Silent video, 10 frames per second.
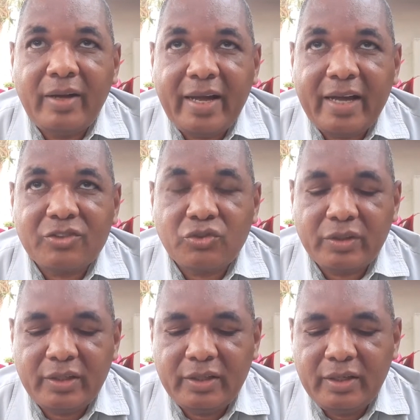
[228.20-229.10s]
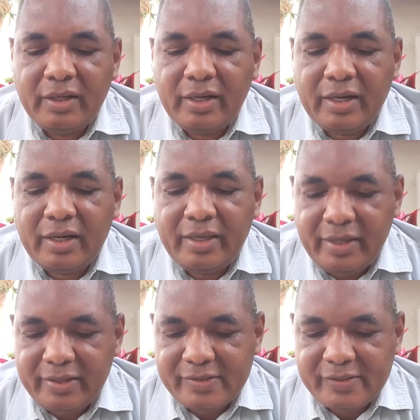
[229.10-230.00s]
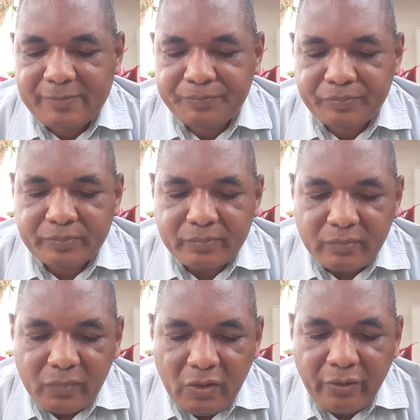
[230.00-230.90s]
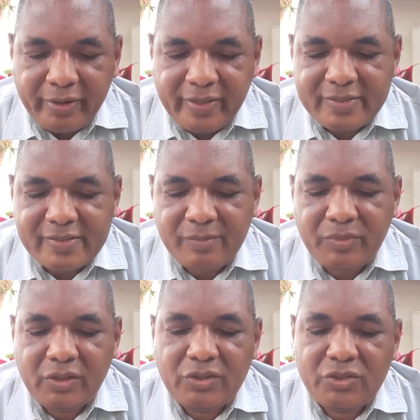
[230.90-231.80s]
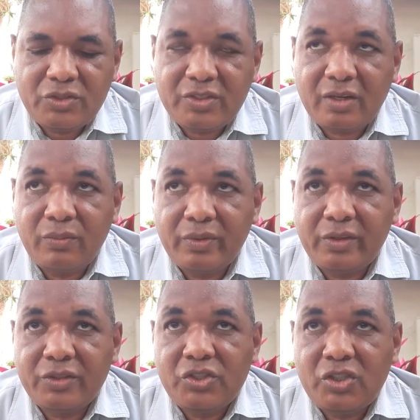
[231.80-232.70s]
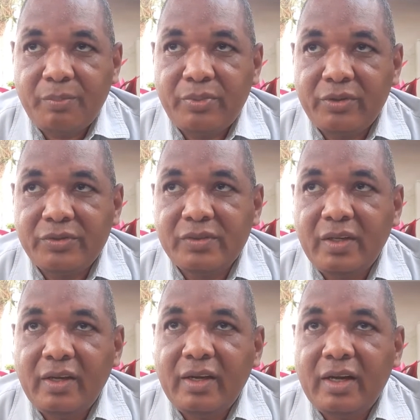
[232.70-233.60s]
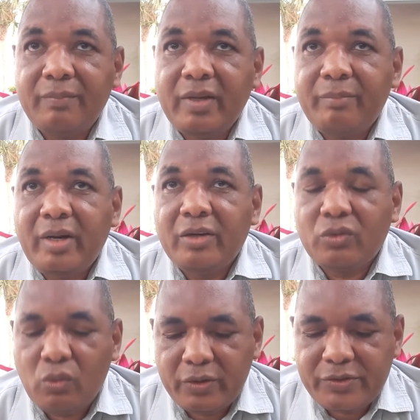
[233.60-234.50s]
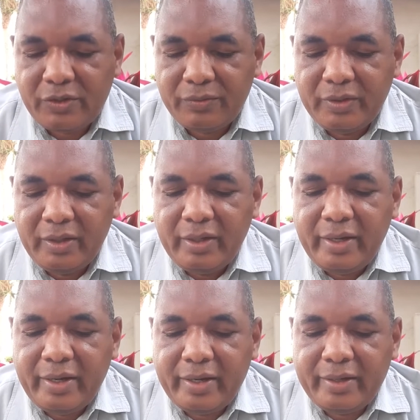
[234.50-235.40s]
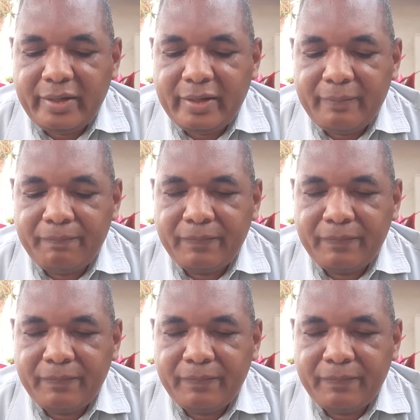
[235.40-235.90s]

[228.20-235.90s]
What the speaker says: actually is. All right, that's something you should check with the shippers about also. And I